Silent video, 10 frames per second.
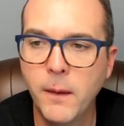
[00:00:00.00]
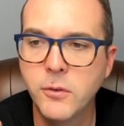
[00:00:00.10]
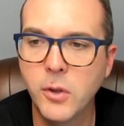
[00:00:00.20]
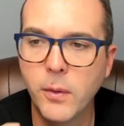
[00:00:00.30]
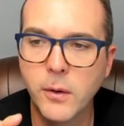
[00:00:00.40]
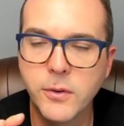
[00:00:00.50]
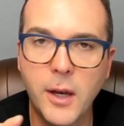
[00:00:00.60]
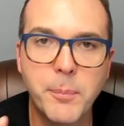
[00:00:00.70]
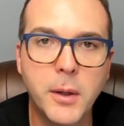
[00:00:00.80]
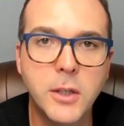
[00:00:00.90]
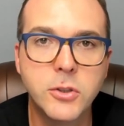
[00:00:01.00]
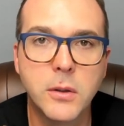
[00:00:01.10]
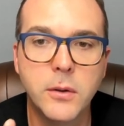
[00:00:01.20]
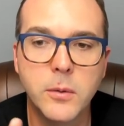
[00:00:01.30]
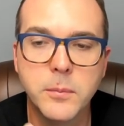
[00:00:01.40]
So there is an application
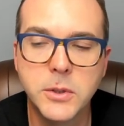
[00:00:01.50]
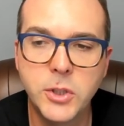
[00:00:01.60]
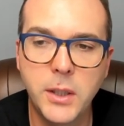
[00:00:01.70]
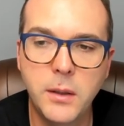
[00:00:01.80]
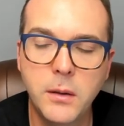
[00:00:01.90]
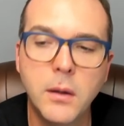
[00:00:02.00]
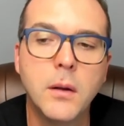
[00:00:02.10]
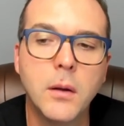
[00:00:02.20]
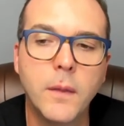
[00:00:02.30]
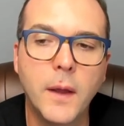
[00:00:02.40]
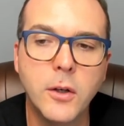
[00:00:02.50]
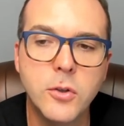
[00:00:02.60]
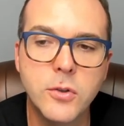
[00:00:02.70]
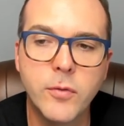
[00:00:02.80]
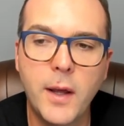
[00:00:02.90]
on your machine that you
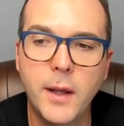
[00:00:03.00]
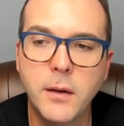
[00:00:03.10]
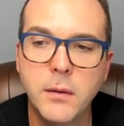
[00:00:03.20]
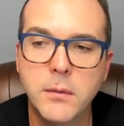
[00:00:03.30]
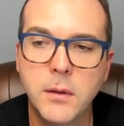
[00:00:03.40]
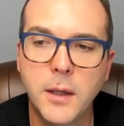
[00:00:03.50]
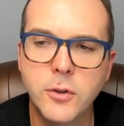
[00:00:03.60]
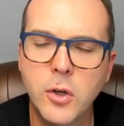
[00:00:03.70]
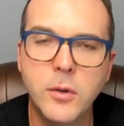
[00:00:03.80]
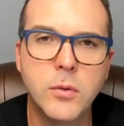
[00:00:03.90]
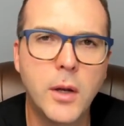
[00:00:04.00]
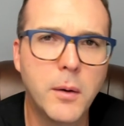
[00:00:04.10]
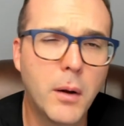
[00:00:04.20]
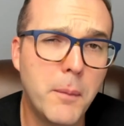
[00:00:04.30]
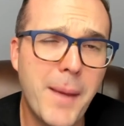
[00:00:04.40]
should find. Uh,
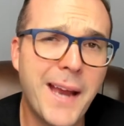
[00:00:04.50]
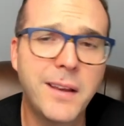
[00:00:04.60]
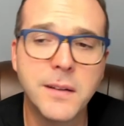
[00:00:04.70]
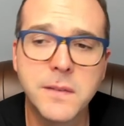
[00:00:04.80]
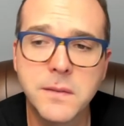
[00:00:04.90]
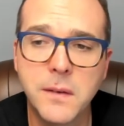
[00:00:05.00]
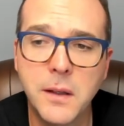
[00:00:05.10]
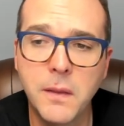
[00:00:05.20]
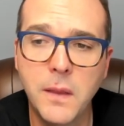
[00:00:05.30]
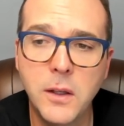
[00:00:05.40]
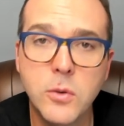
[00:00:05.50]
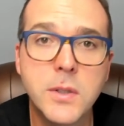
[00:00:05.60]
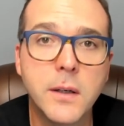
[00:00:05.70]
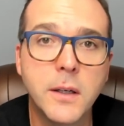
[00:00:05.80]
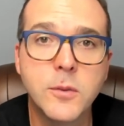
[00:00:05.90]
and, on Mac, it's in the
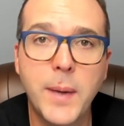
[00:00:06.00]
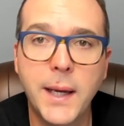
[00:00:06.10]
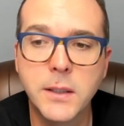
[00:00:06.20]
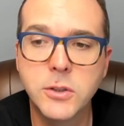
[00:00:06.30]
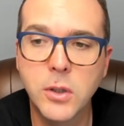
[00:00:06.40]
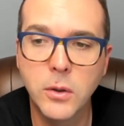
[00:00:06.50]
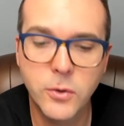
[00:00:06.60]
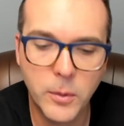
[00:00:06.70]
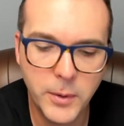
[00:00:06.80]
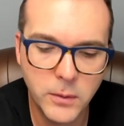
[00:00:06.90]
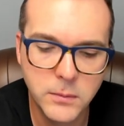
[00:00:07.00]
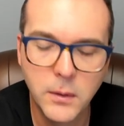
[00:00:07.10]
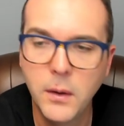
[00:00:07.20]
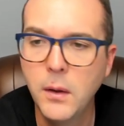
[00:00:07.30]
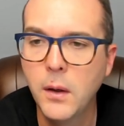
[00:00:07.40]
utilities package called terminal.
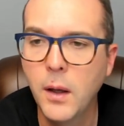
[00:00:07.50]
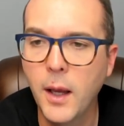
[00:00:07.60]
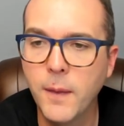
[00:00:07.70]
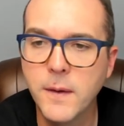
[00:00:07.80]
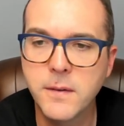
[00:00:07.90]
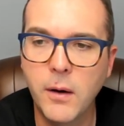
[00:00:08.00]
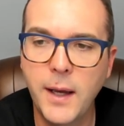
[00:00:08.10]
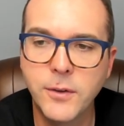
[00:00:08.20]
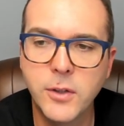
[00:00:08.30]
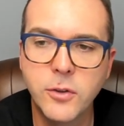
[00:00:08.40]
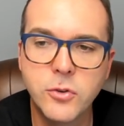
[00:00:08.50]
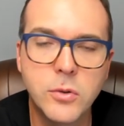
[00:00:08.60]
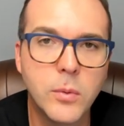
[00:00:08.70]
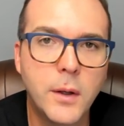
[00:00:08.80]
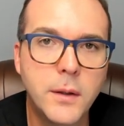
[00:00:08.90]
And this allows us to
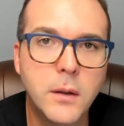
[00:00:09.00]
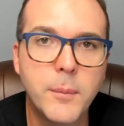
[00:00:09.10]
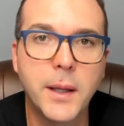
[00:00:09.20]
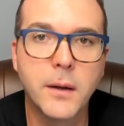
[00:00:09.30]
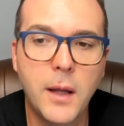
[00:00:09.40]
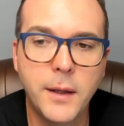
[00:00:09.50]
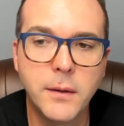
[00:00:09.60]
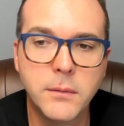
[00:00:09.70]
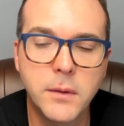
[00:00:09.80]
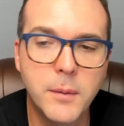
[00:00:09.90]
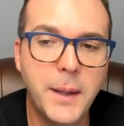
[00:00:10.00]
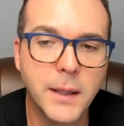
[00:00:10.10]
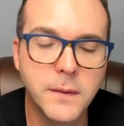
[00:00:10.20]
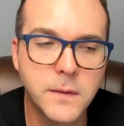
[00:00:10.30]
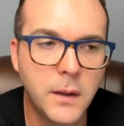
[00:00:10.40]
run command line
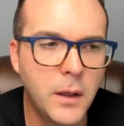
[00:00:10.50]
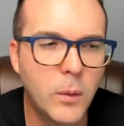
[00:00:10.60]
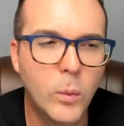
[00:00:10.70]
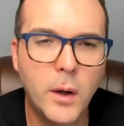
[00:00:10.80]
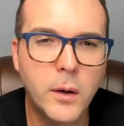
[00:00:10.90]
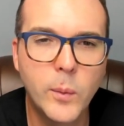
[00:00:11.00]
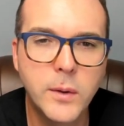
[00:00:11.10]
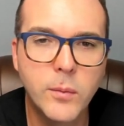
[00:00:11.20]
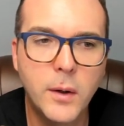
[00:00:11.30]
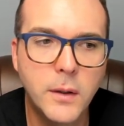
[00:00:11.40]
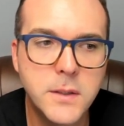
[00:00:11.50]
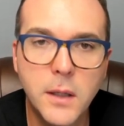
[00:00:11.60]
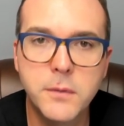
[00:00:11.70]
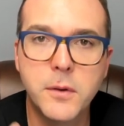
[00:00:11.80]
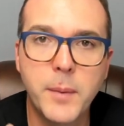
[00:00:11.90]
commands. We're not going to run a
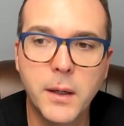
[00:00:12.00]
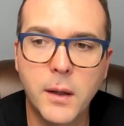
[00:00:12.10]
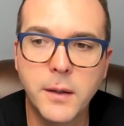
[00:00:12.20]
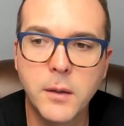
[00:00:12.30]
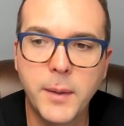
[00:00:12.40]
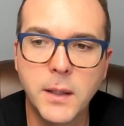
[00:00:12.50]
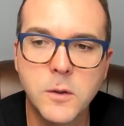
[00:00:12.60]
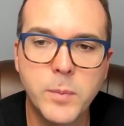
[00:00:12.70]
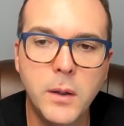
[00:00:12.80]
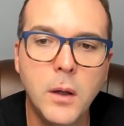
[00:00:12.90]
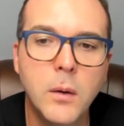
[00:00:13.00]
ton of command line commands, but